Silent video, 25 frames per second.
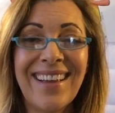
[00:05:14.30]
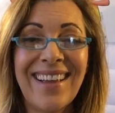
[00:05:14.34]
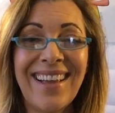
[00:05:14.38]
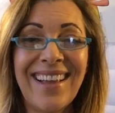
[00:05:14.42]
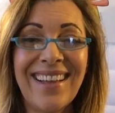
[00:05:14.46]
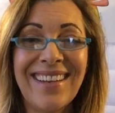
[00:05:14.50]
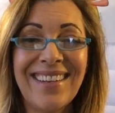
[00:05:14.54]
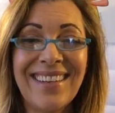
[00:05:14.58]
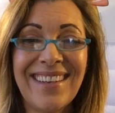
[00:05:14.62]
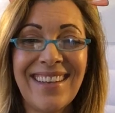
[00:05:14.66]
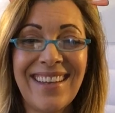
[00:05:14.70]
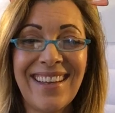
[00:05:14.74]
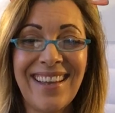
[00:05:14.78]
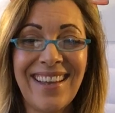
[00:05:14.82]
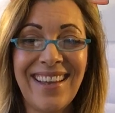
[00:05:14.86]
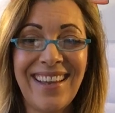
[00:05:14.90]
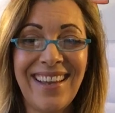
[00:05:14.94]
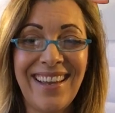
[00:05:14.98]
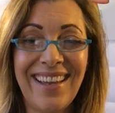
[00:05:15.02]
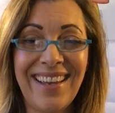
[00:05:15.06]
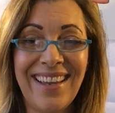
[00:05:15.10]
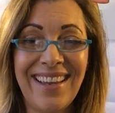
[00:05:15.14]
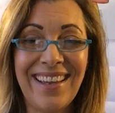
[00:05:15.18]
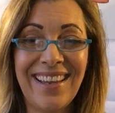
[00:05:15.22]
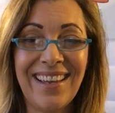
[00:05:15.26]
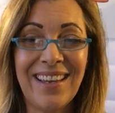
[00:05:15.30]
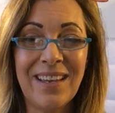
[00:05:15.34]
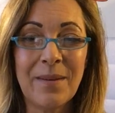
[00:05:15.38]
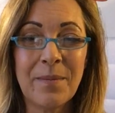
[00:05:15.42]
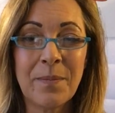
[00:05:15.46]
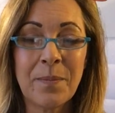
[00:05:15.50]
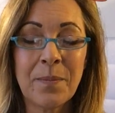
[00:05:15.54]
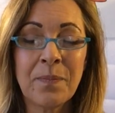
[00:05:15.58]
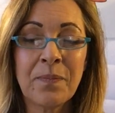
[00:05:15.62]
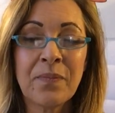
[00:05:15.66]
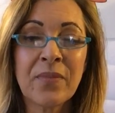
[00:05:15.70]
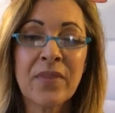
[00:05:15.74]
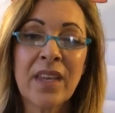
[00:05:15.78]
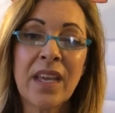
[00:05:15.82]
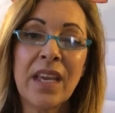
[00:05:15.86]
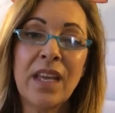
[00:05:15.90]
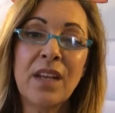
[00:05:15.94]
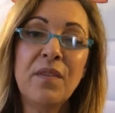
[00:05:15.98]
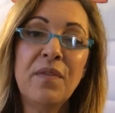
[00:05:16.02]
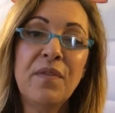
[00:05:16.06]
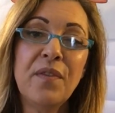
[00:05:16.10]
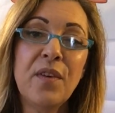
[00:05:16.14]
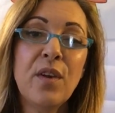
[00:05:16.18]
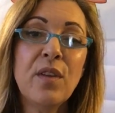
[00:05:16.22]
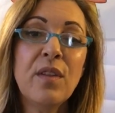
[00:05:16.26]
and e. In
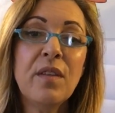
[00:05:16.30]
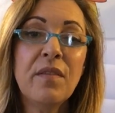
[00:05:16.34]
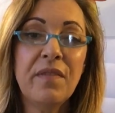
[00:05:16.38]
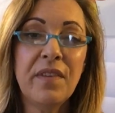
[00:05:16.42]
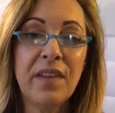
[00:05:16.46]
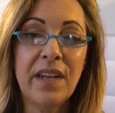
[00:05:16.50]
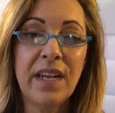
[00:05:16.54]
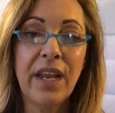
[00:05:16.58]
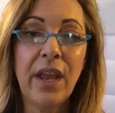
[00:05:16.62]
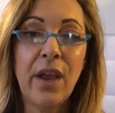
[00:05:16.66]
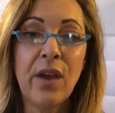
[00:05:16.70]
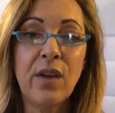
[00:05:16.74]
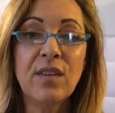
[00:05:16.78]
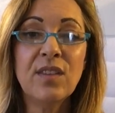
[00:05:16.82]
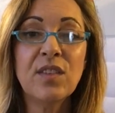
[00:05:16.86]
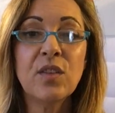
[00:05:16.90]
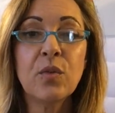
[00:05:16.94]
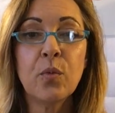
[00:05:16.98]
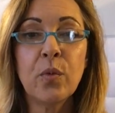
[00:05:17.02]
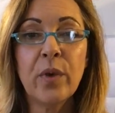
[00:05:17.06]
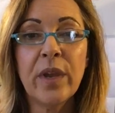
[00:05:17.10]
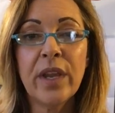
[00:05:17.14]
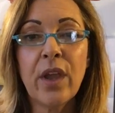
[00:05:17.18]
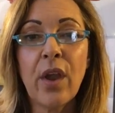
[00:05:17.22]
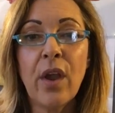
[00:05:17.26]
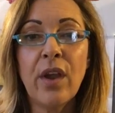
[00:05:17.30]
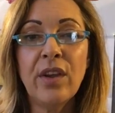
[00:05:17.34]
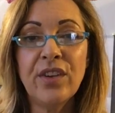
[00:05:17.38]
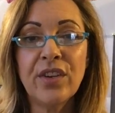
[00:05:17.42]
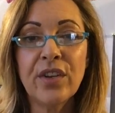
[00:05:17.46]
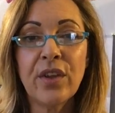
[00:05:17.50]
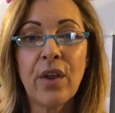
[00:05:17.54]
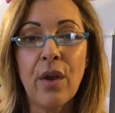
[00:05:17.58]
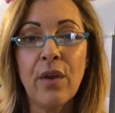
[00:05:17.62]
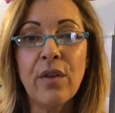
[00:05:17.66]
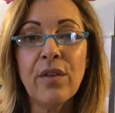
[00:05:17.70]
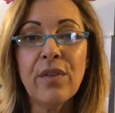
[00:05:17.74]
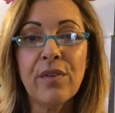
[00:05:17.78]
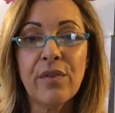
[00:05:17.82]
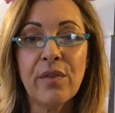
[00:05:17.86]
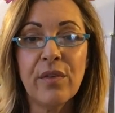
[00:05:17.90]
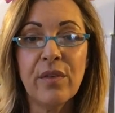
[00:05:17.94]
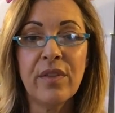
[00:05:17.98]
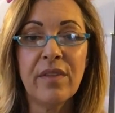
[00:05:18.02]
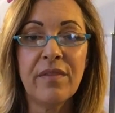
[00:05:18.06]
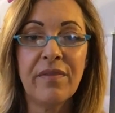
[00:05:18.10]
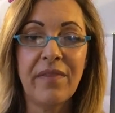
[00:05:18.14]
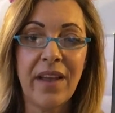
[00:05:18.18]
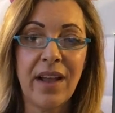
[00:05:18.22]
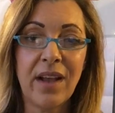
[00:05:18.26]
further videos, we're going to go through
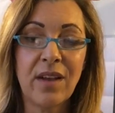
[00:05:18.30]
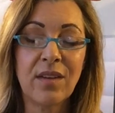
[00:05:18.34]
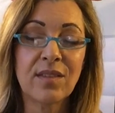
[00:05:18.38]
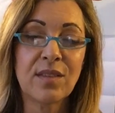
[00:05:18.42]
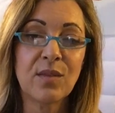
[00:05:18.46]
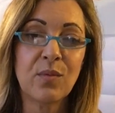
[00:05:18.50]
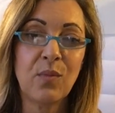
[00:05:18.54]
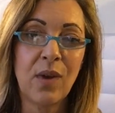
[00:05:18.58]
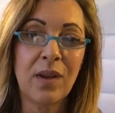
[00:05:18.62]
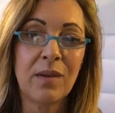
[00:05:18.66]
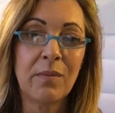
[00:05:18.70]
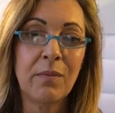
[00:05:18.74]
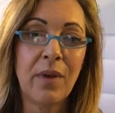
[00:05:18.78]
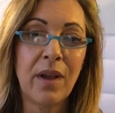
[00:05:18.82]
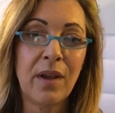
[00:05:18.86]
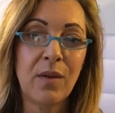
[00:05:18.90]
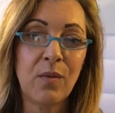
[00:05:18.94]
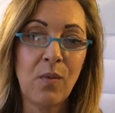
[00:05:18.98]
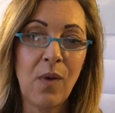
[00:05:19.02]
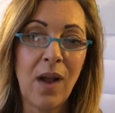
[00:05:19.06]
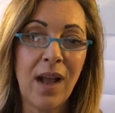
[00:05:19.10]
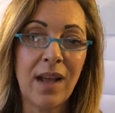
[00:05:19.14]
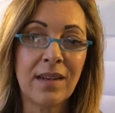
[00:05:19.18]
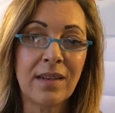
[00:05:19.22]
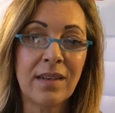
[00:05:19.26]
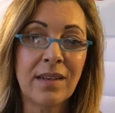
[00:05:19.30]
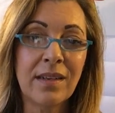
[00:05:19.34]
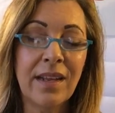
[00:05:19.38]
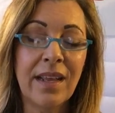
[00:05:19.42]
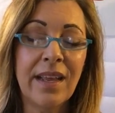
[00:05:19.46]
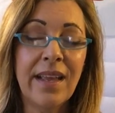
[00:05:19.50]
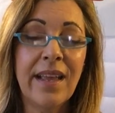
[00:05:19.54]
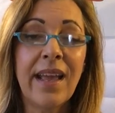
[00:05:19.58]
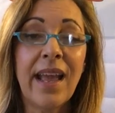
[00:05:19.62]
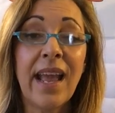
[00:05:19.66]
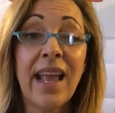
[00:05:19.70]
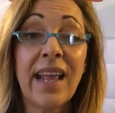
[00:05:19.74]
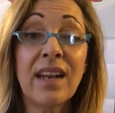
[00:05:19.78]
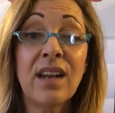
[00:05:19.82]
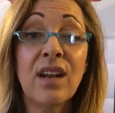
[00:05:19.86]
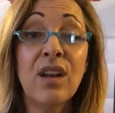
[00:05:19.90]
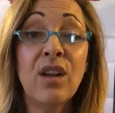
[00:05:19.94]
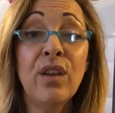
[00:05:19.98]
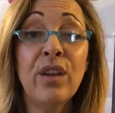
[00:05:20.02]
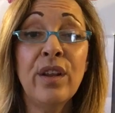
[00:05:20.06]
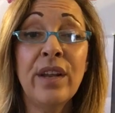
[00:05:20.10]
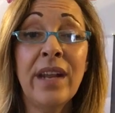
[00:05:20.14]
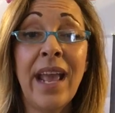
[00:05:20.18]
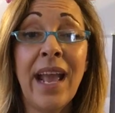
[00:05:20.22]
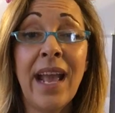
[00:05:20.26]
the vowels one by one and
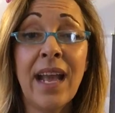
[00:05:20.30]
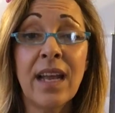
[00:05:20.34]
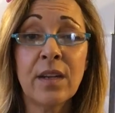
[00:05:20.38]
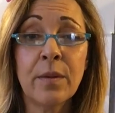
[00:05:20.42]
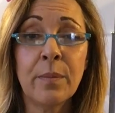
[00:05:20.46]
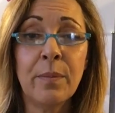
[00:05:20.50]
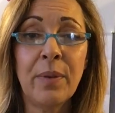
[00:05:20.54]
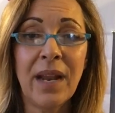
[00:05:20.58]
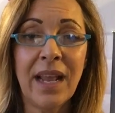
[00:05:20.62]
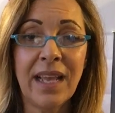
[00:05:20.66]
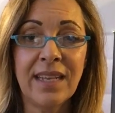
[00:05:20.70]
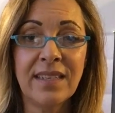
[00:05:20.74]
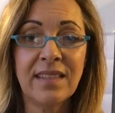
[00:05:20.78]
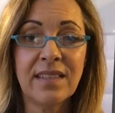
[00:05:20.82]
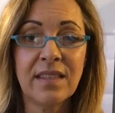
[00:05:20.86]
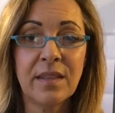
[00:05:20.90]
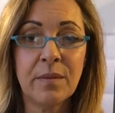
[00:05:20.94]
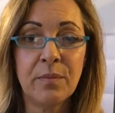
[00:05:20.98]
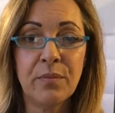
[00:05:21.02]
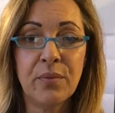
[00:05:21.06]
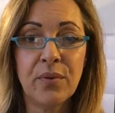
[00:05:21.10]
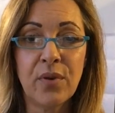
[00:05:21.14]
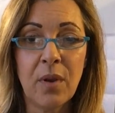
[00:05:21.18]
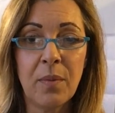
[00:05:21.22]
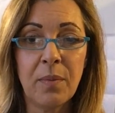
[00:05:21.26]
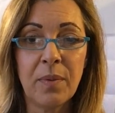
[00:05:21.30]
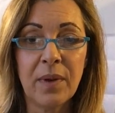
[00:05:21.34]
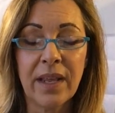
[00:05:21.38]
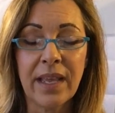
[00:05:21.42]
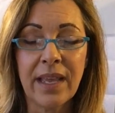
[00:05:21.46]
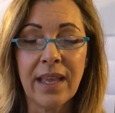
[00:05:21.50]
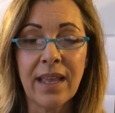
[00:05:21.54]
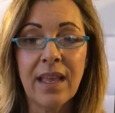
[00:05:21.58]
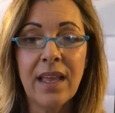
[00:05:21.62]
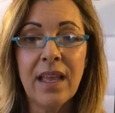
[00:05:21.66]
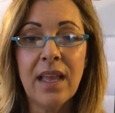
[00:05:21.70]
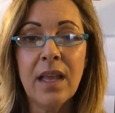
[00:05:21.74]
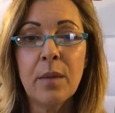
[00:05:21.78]
learn how to place them properly.